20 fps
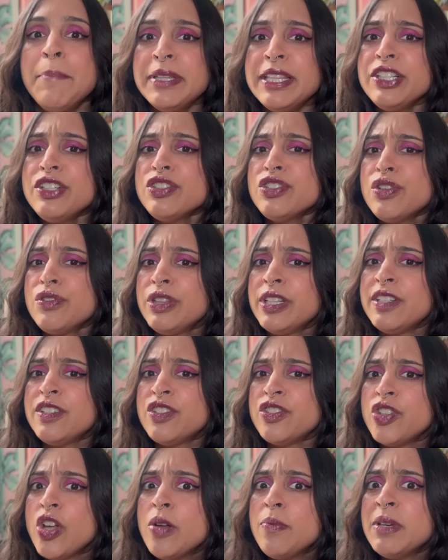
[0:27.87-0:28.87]
But there's only
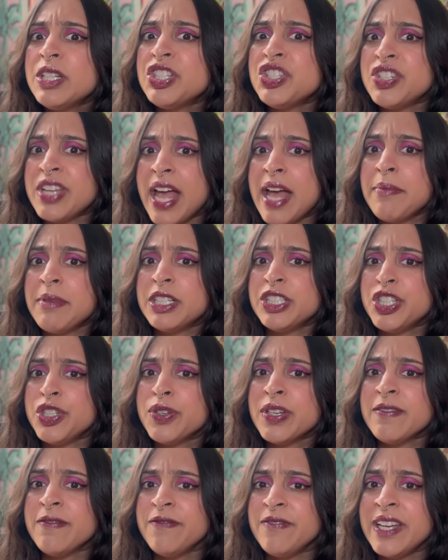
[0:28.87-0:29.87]
so much damage you
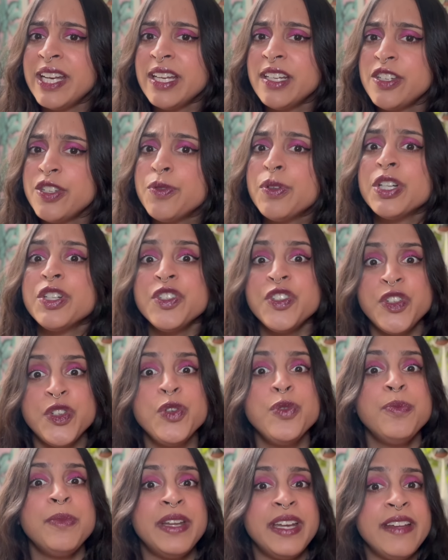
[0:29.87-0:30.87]
can fit into a
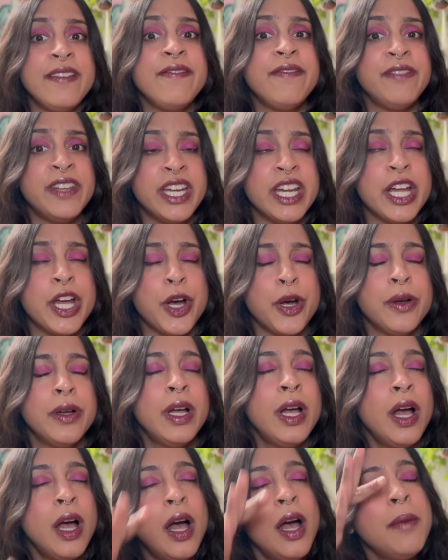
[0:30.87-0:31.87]
2-minute video.
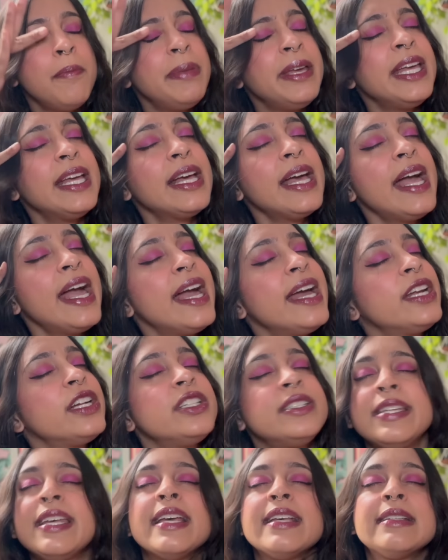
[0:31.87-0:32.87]
Being a
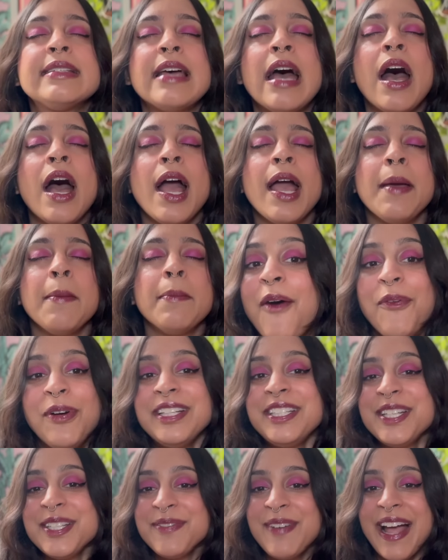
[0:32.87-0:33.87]
hater takes time.
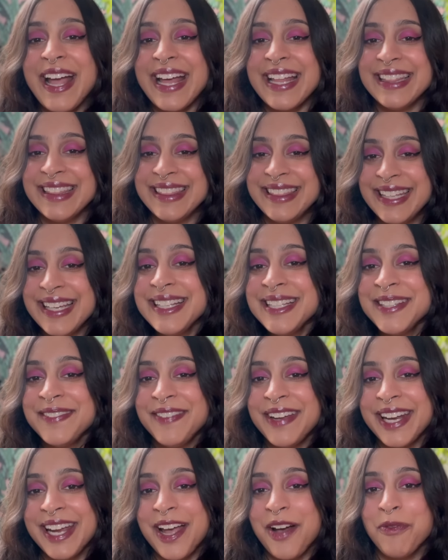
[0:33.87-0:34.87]
Which is why in this
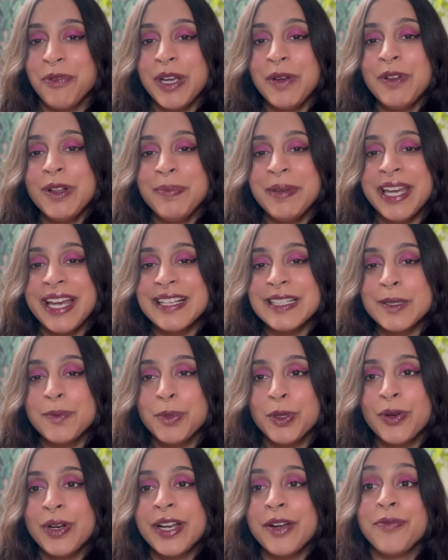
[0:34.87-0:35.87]
video we will be
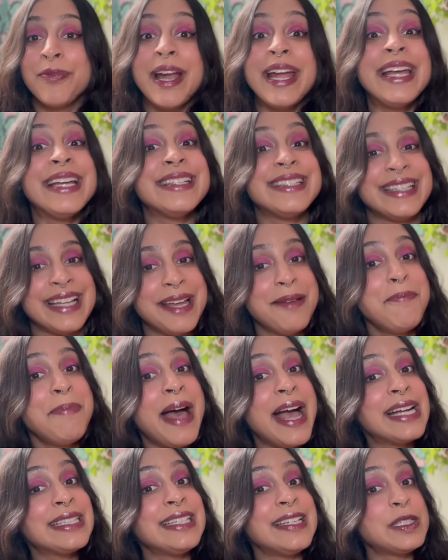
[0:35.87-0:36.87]
exploring Reagan's
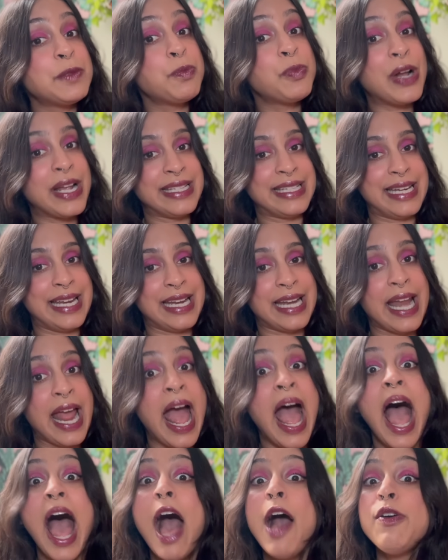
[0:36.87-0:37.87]
impact as president,
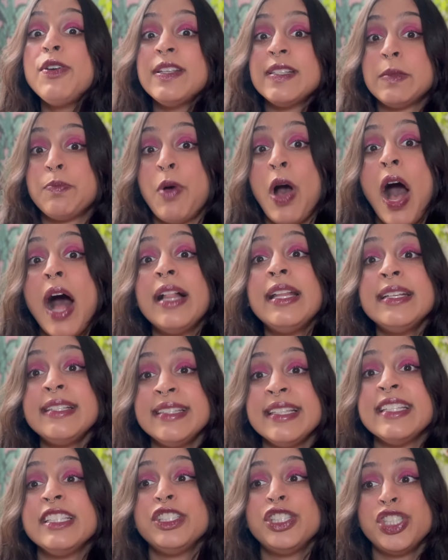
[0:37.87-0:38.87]
how his
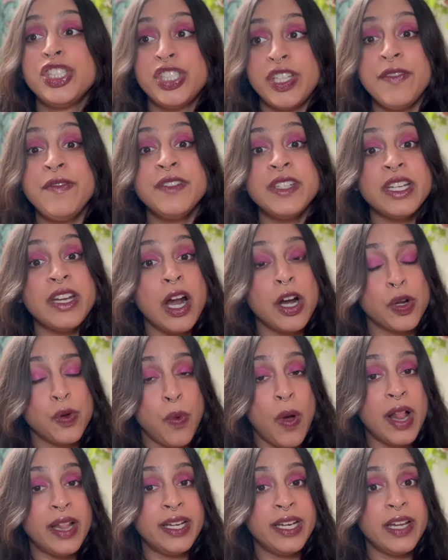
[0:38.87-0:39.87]
policies shifted our
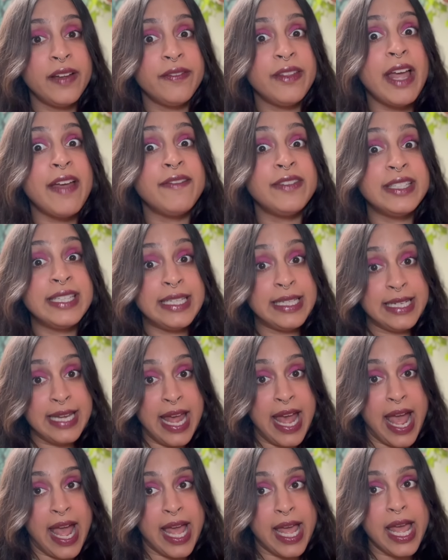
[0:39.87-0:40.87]
quality of life
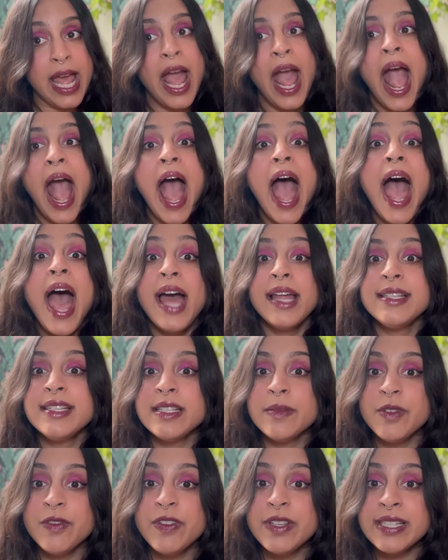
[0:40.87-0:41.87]
today, and
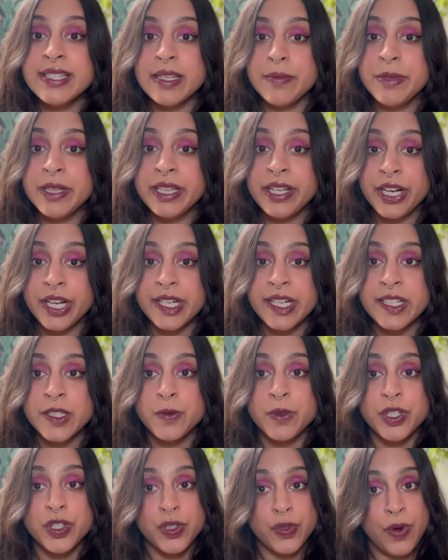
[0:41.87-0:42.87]
some of his
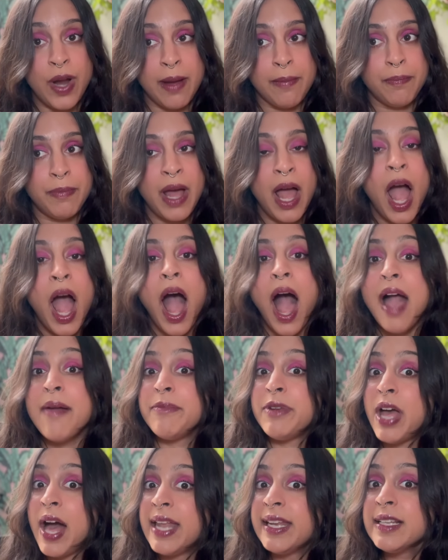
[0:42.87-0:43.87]
similarities with Trump.
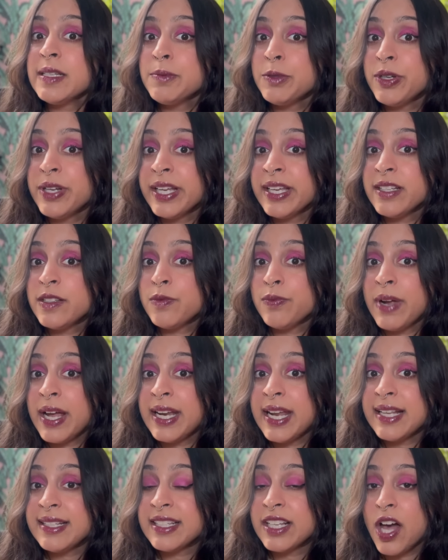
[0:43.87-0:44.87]
I'm not exploring his
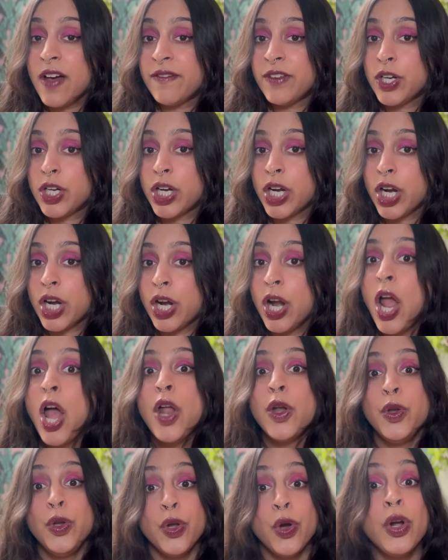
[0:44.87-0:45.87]
run as governor,
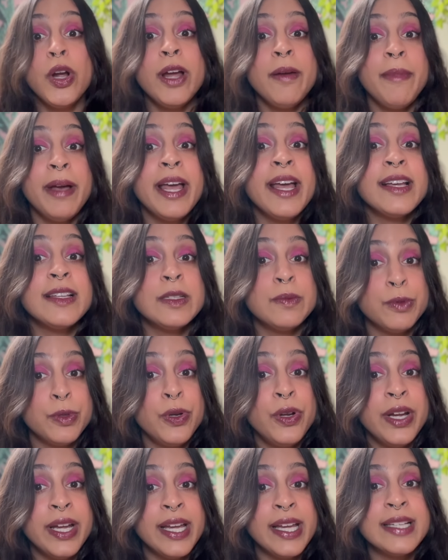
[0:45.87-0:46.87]
nor am I
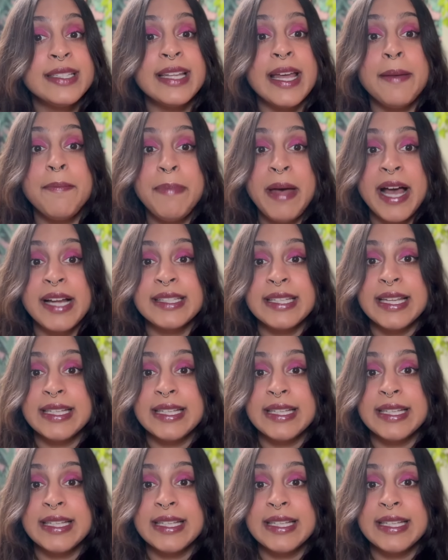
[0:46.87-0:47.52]
exploring his impact